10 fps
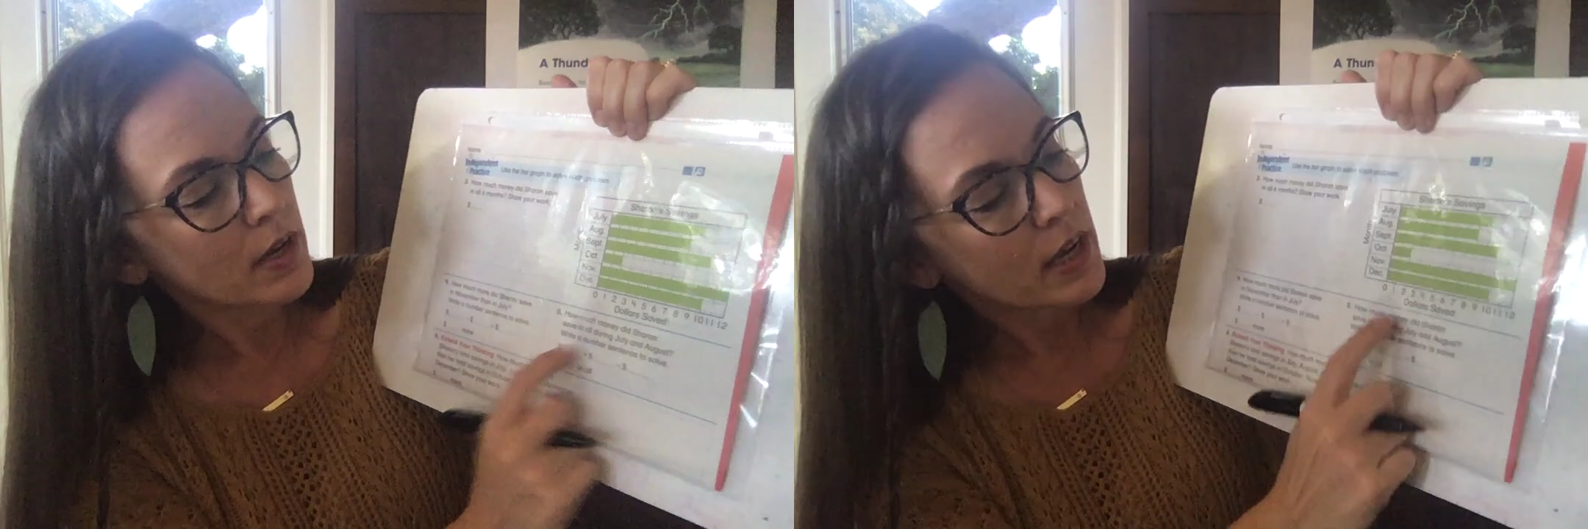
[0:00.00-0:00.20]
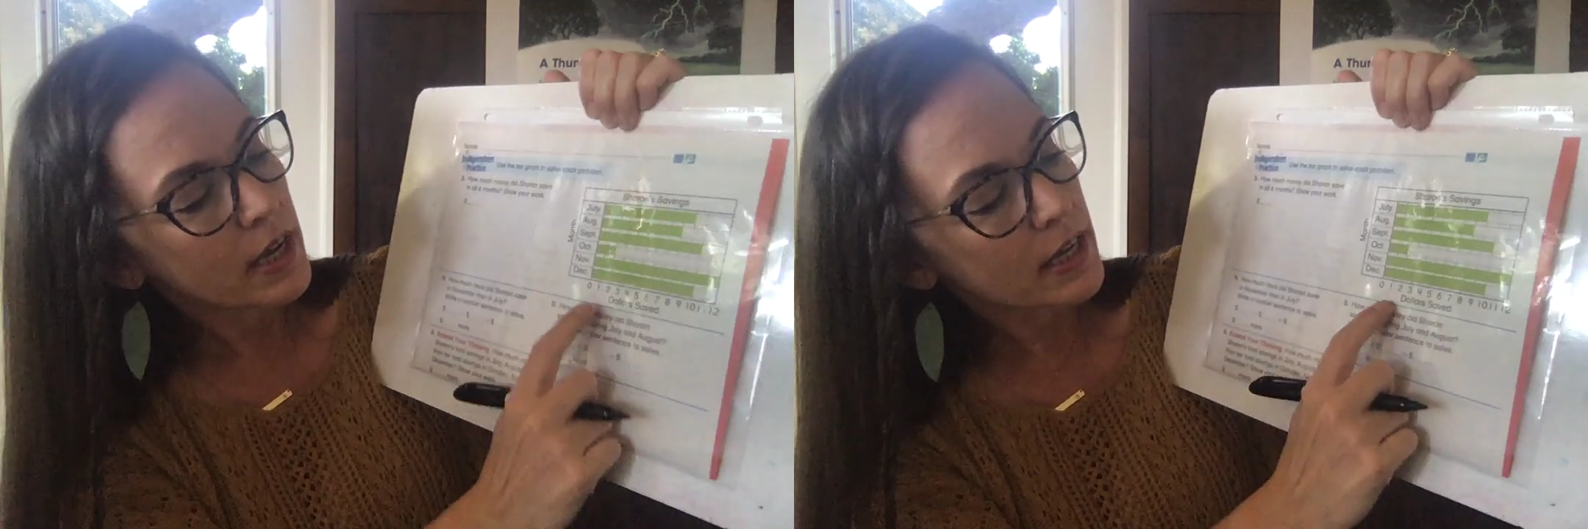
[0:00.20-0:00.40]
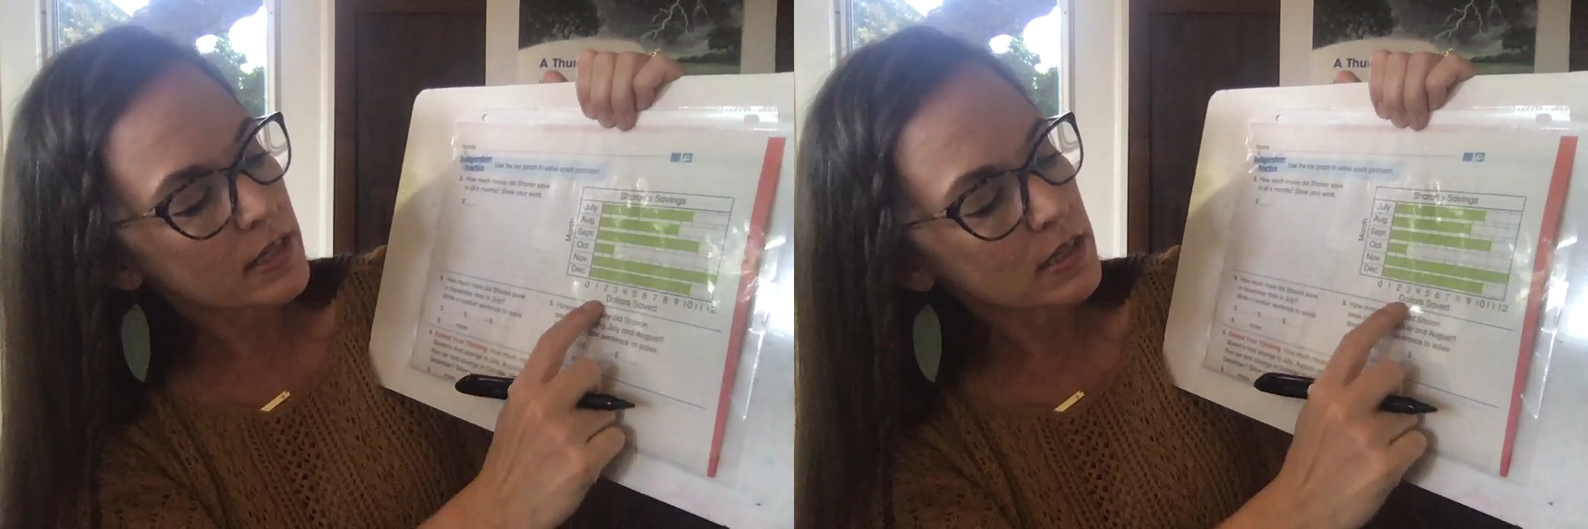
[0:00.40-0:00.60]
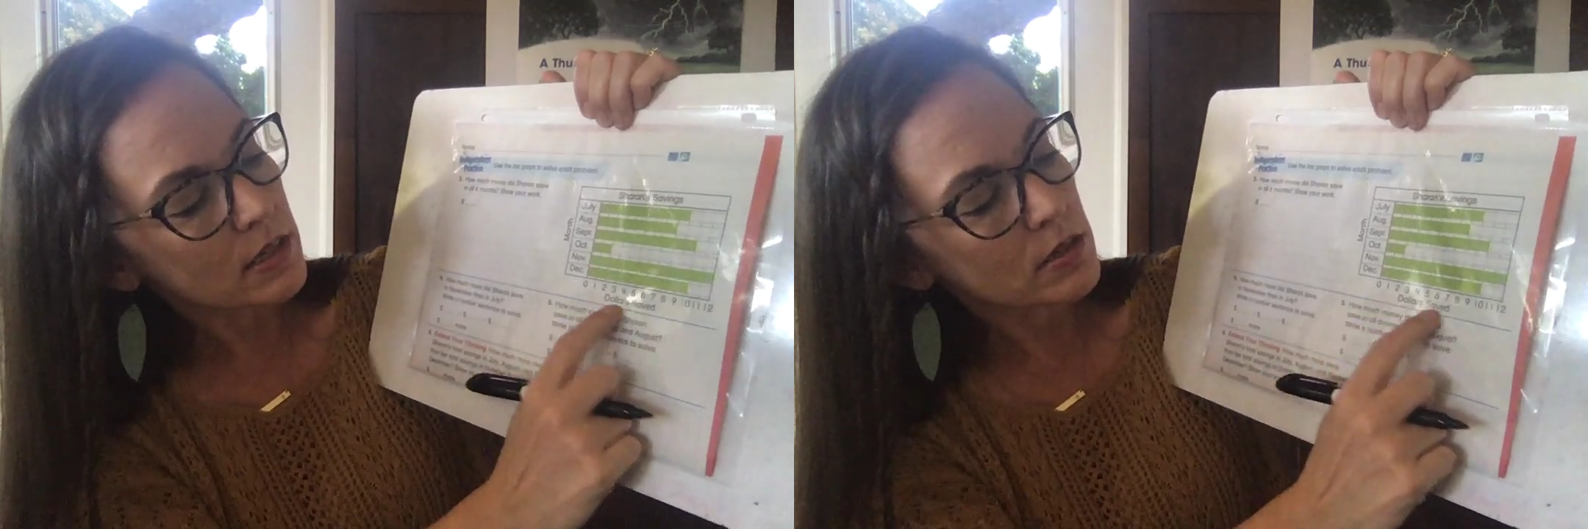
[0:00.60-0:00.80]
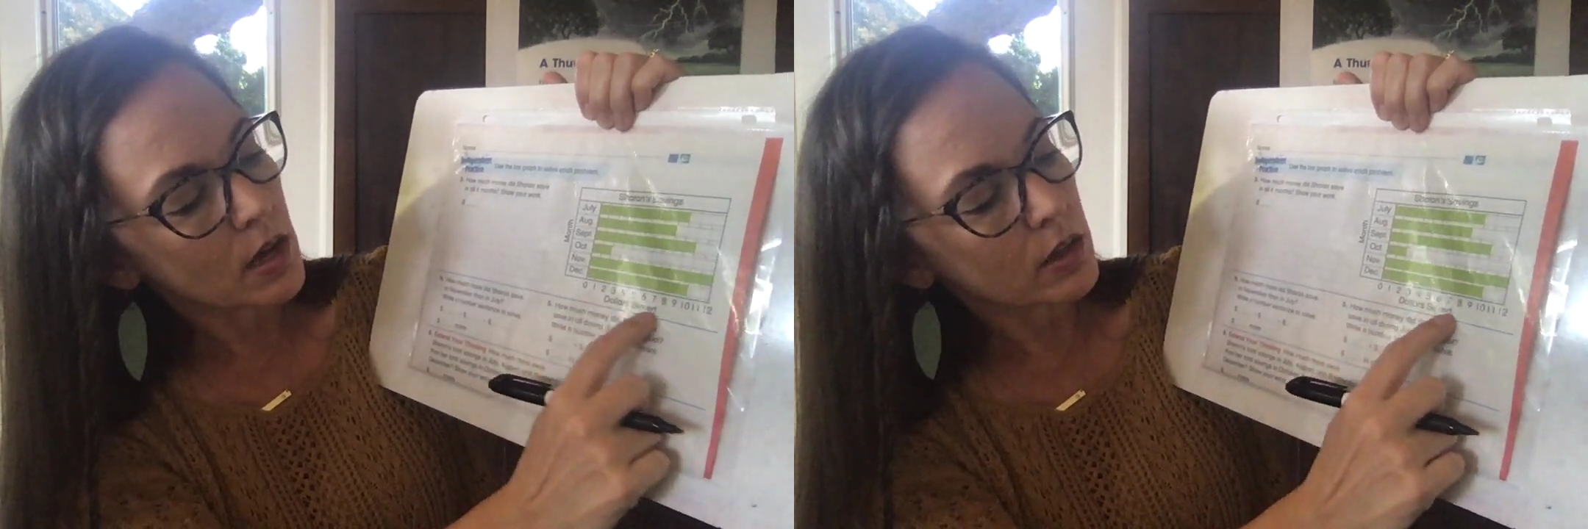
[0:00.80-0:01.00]
and I see
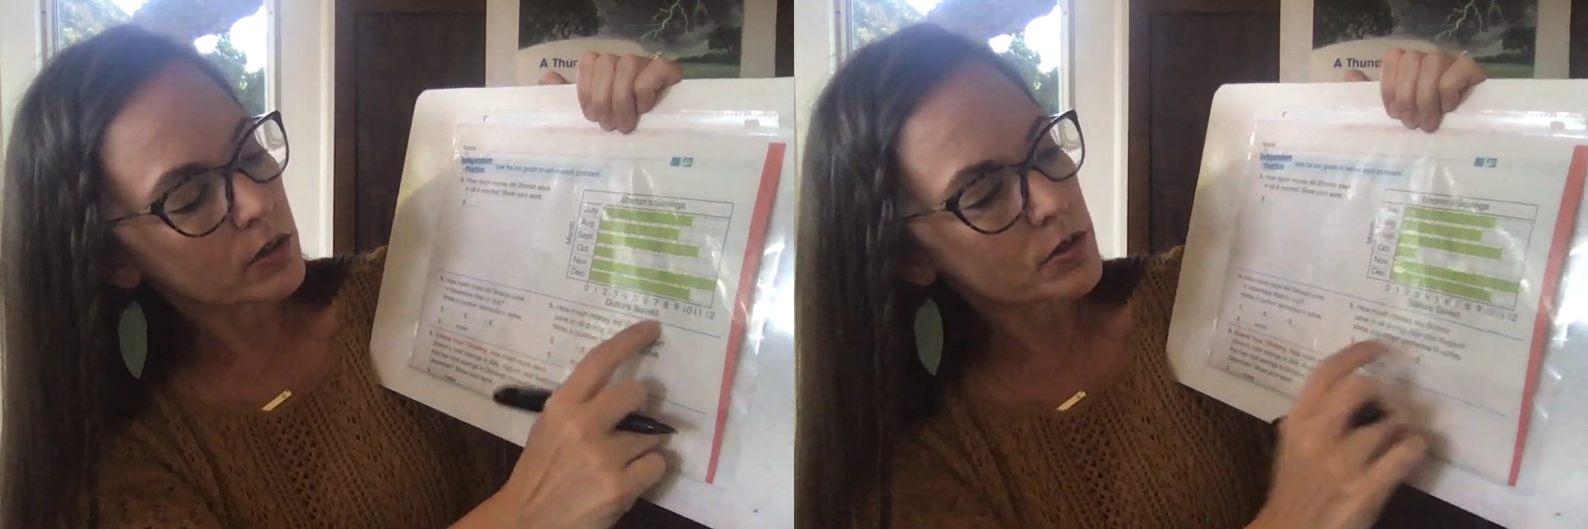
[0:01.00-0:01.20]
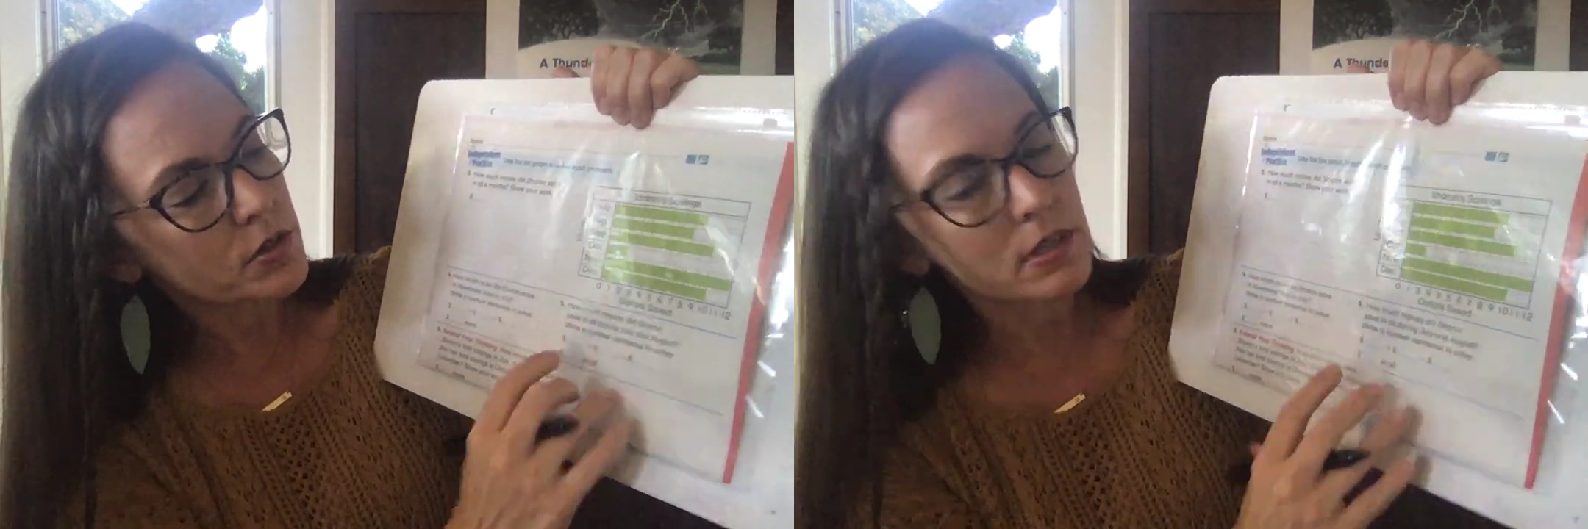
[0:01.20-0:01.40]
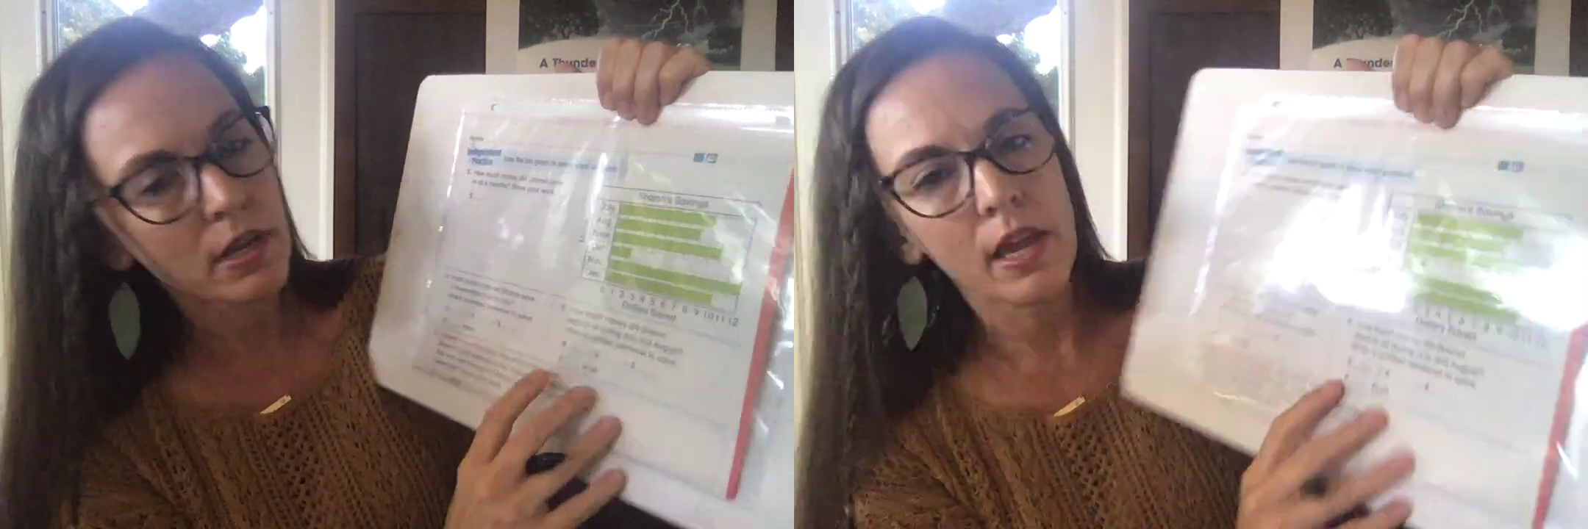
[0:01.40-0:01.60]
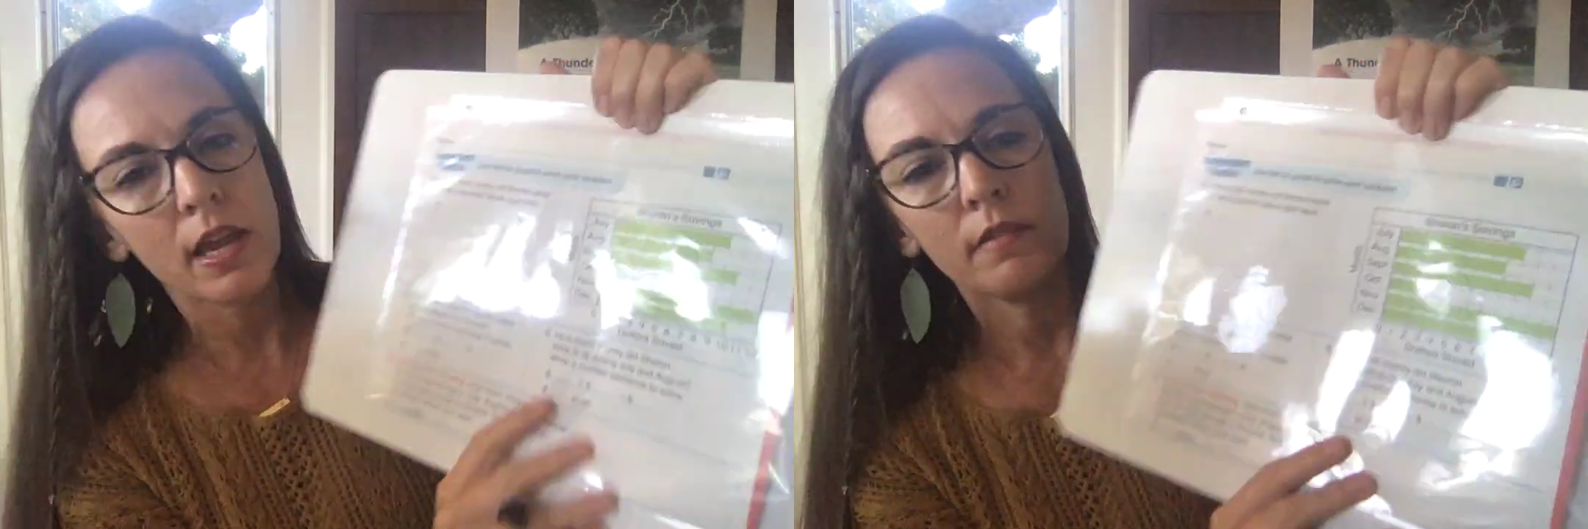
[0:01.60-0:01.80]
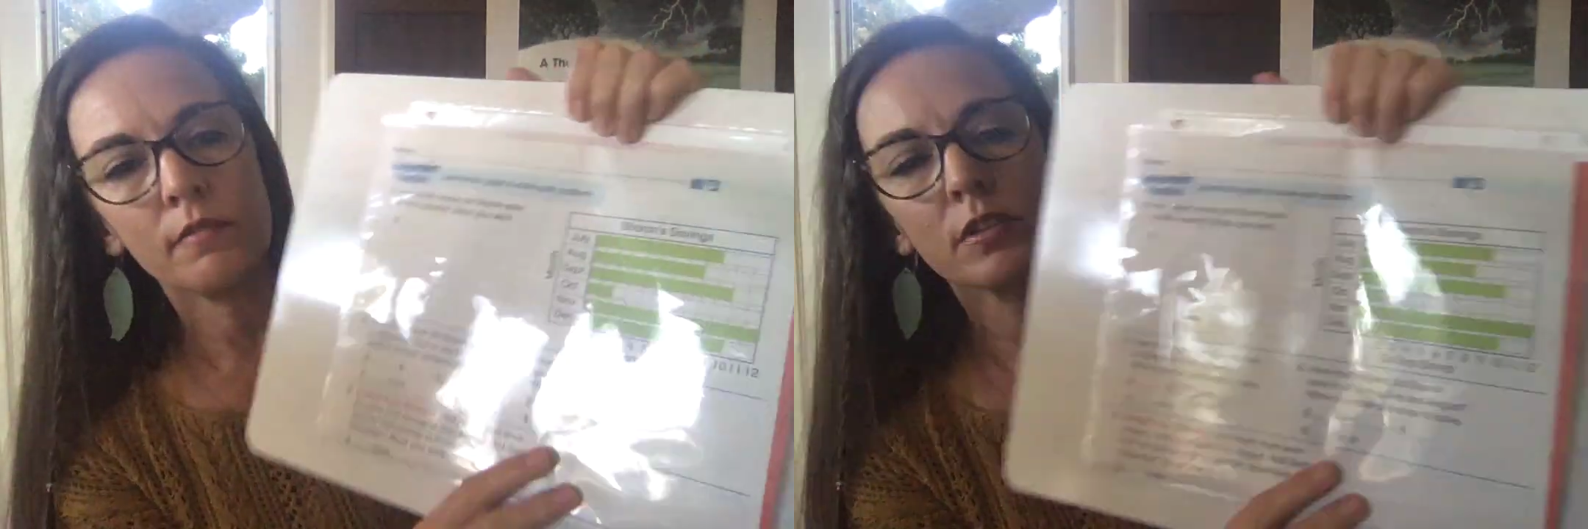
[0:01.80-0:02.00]
dollars
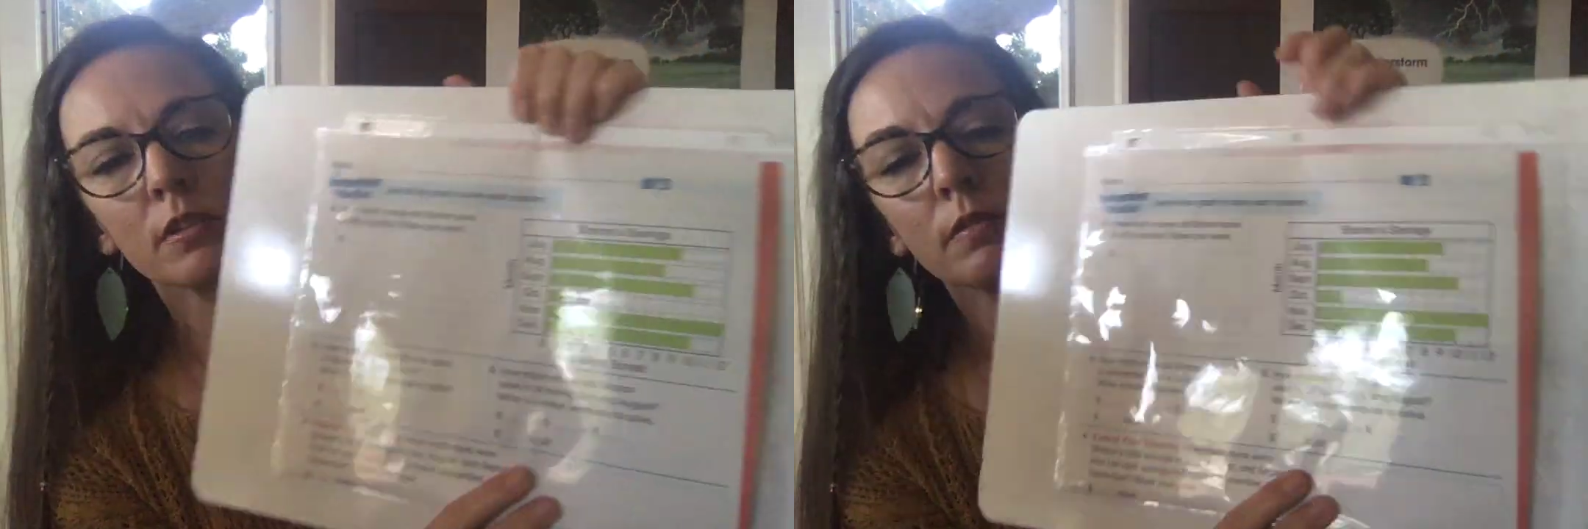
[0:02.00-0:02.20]
saved.